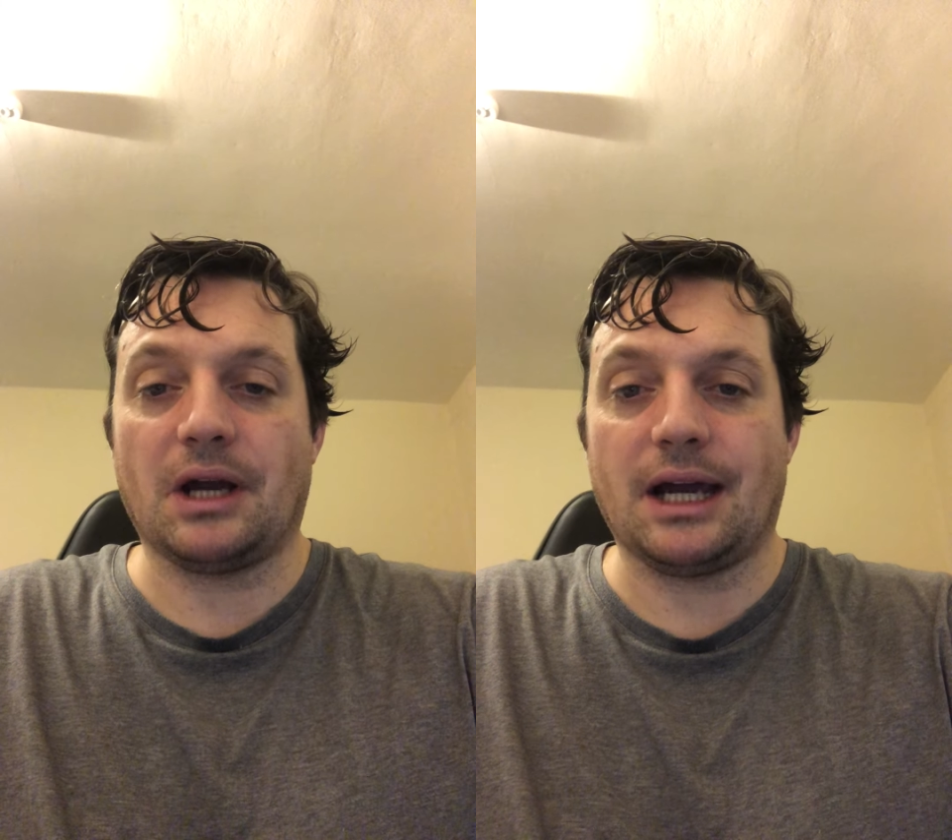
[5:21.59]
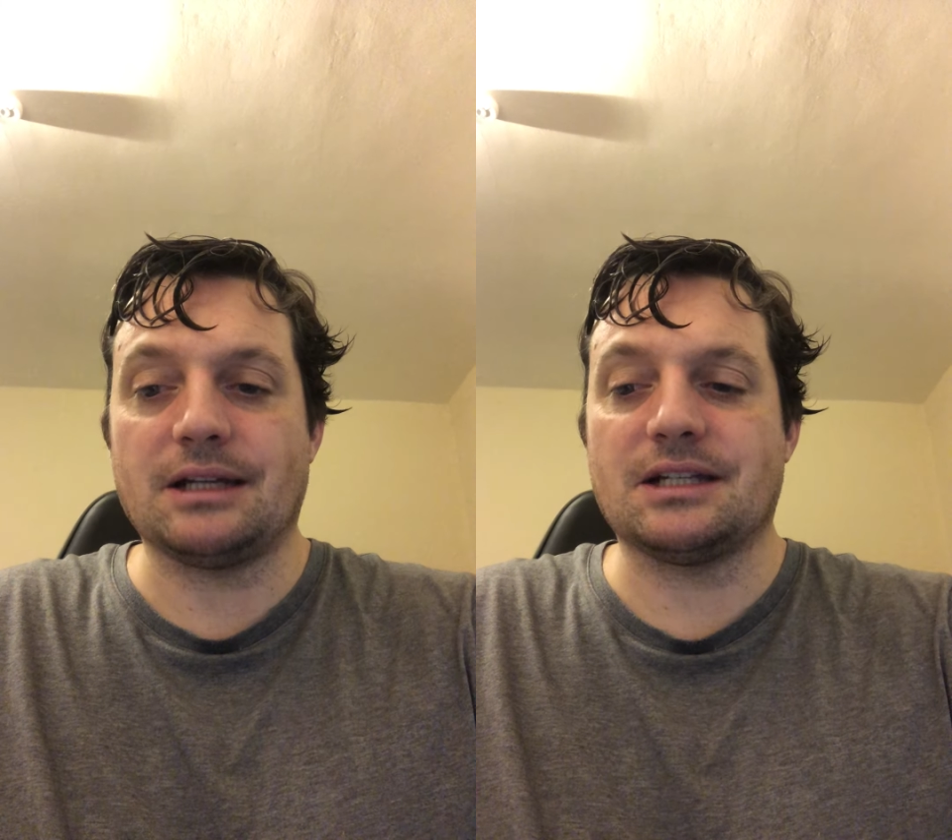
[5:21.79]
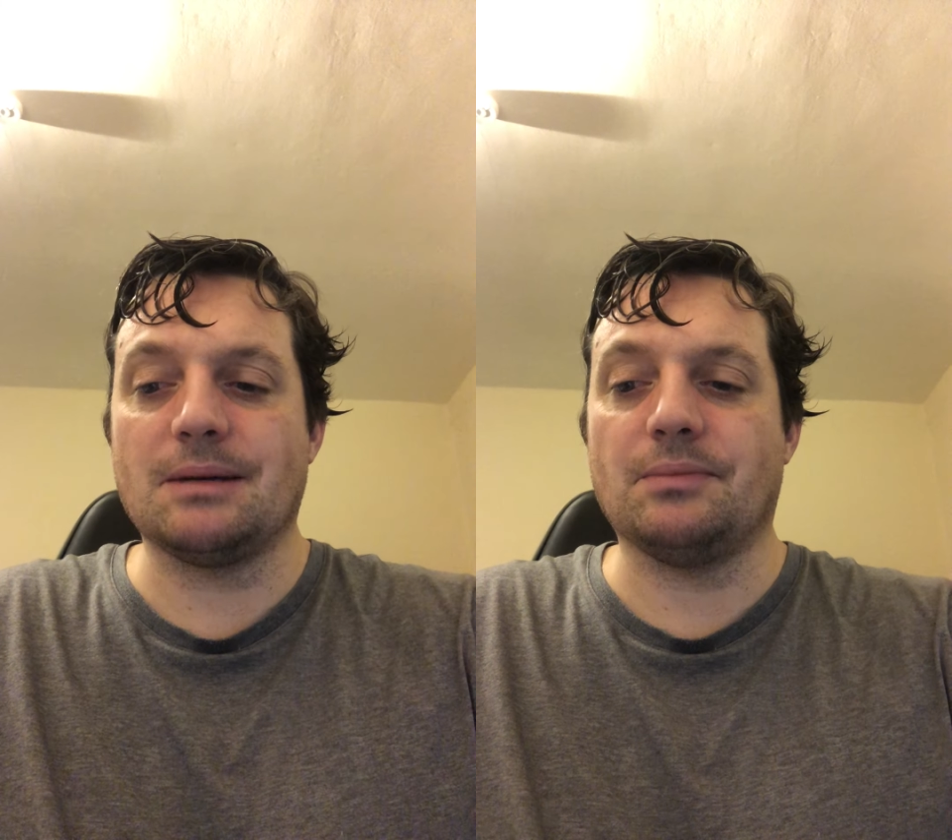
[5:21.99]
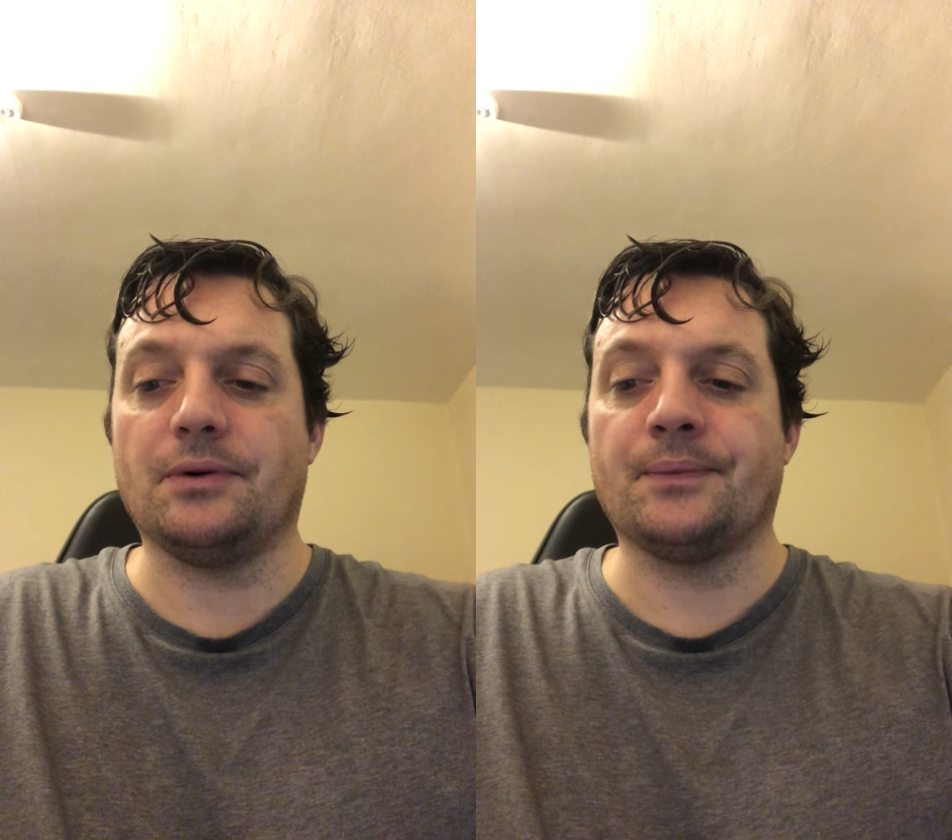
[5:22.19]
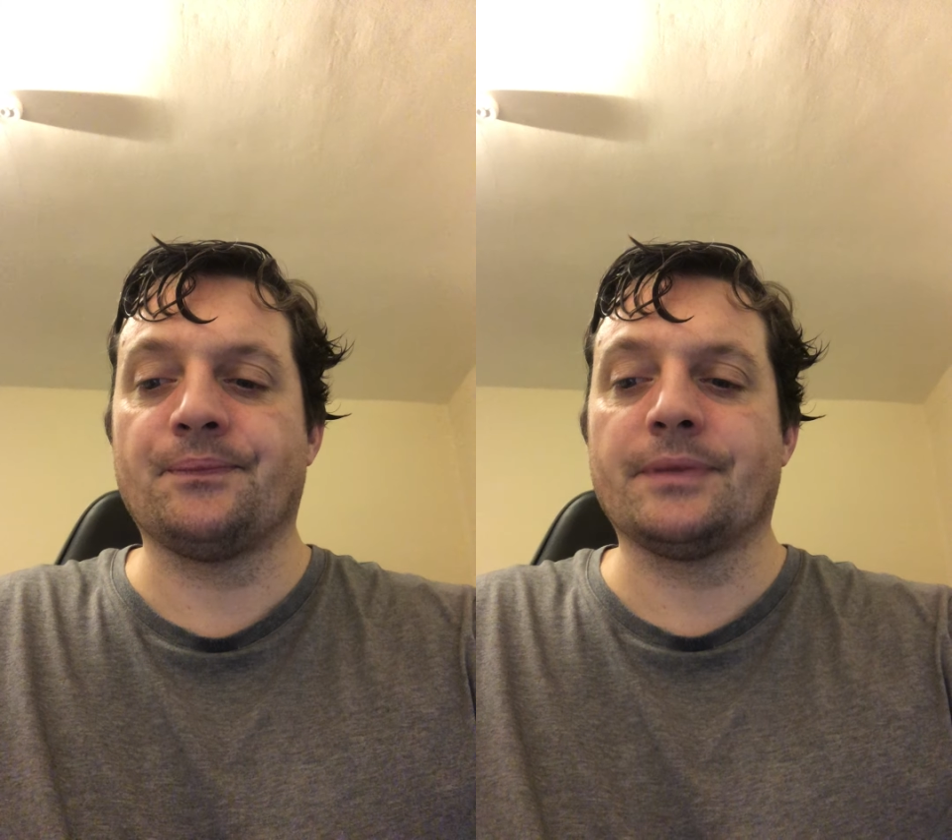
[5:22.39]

and simple.